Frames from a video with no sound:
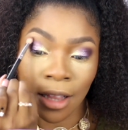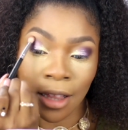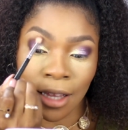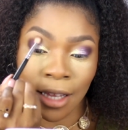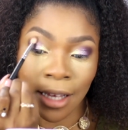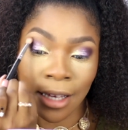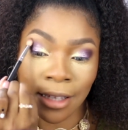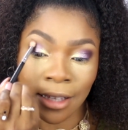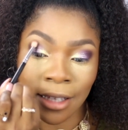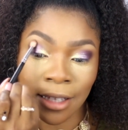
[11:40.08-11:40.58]

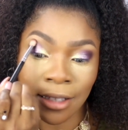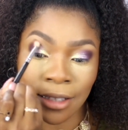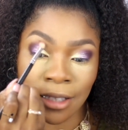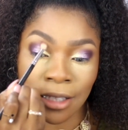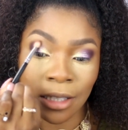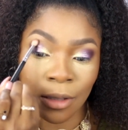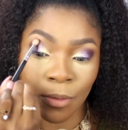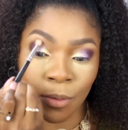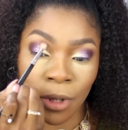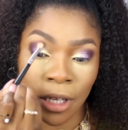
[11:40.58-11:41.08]
Like this
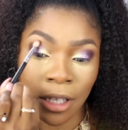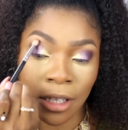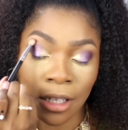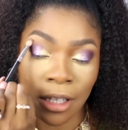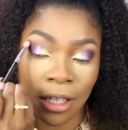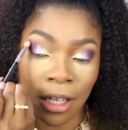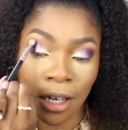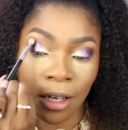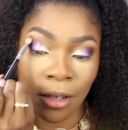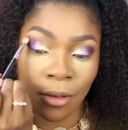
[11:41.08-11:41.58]
is
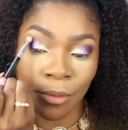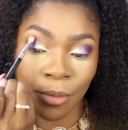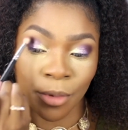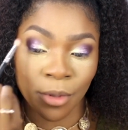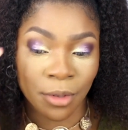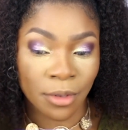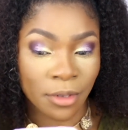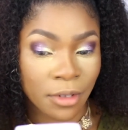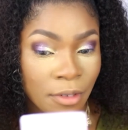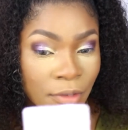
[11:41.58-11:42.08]
blending out
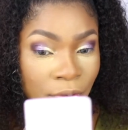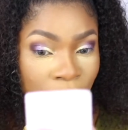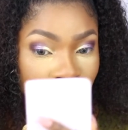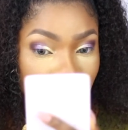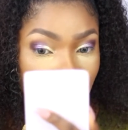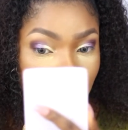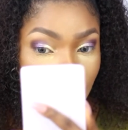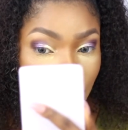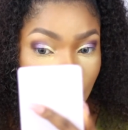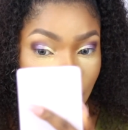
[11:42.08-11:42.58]
beautifully.
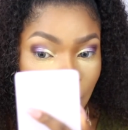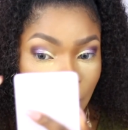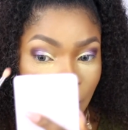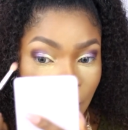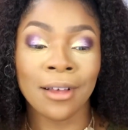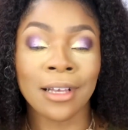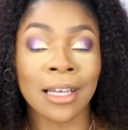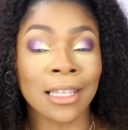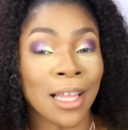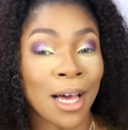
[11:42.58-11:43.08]

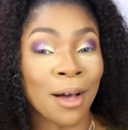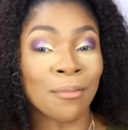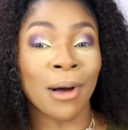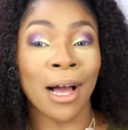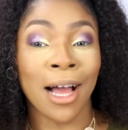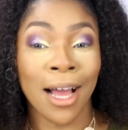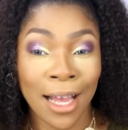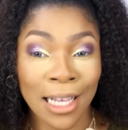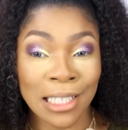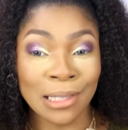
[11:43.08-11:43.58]
Okay, now my
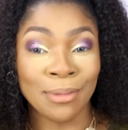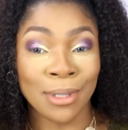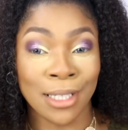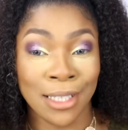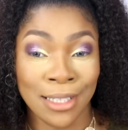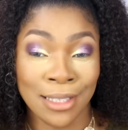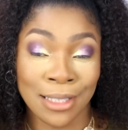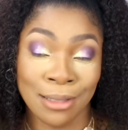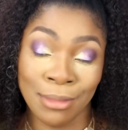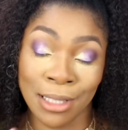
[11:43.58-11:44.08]
eyes
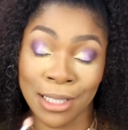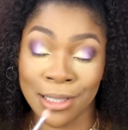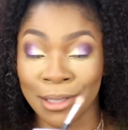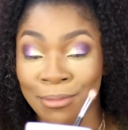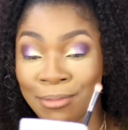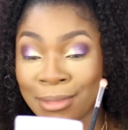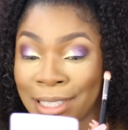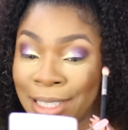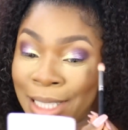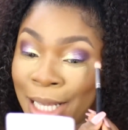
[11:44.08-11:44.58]
beginning to make
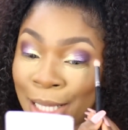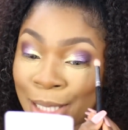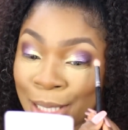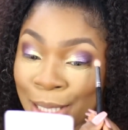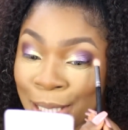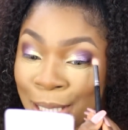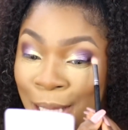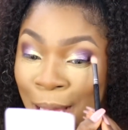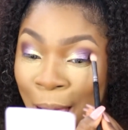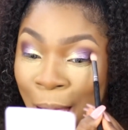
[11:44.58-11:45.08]
some
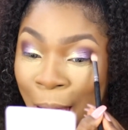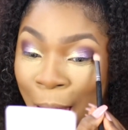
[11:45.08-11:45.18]
sense.